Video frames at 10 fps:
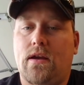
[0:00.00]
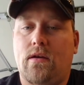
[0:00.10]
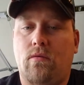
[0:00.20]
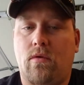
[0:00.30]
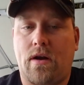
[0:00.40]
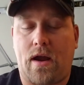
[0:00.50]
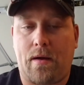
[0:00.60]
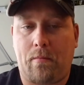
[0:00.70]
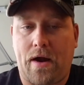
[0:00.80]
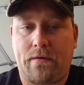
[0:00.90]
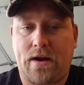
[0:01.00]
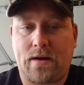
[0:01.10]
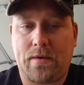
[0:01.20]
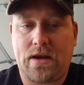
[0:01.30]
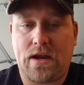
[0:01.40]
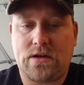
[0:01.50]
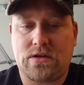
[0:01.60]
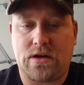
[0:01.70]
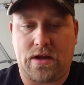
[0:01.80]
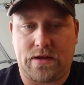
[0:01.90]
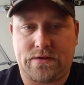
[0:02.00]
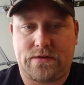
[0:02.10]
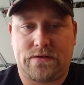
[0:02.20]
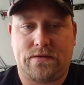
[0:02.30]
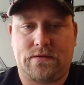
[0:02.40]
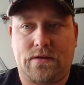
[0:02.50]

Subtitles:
What my recommendation is, if